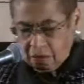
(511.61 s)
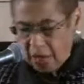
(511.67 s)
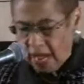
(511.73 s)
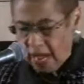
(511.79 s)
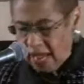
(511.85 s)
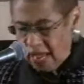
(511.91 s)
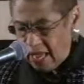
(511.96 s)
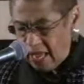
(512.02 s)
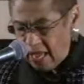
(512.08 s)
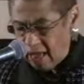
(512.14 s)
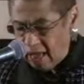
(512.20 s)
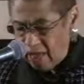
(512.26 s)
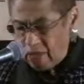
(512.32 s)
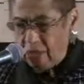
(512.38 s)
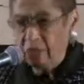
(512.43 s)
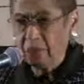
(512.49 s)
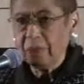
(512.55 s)
by
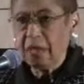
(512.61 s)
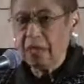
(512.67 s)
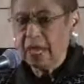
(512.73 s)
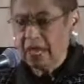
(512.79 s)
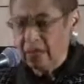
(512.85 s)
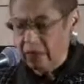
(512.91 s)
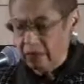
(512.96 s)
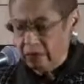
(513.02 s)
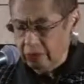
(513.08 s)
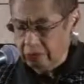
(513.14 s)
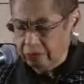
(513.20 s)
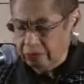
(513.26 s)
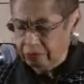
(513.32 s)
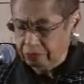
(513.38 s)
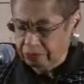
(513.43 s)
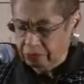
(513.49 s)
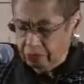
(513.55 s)
the mayor
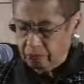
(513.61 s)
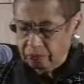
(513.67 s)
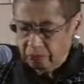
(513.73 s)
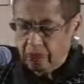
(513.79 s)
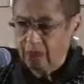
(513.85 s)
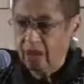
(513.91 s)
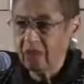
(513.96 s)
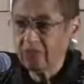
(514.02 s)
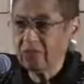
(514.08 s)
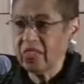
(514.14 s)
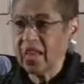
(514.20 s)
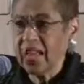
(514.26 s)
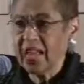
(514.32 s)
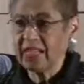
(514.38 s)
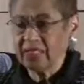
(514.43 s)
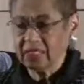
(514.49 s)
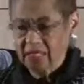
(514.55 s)
of
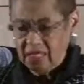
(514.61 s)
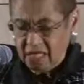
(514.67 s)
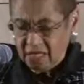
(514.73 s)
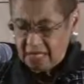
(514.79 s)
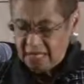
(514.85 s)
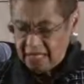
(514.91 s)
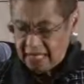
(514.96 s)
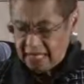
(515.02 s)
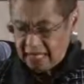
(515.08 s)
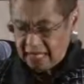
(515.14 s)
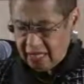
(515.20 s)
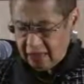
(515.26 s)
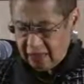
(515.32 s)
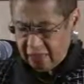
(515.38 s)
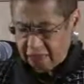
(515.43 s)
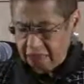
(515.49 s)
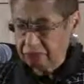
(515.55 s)
that
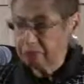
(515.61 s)
city,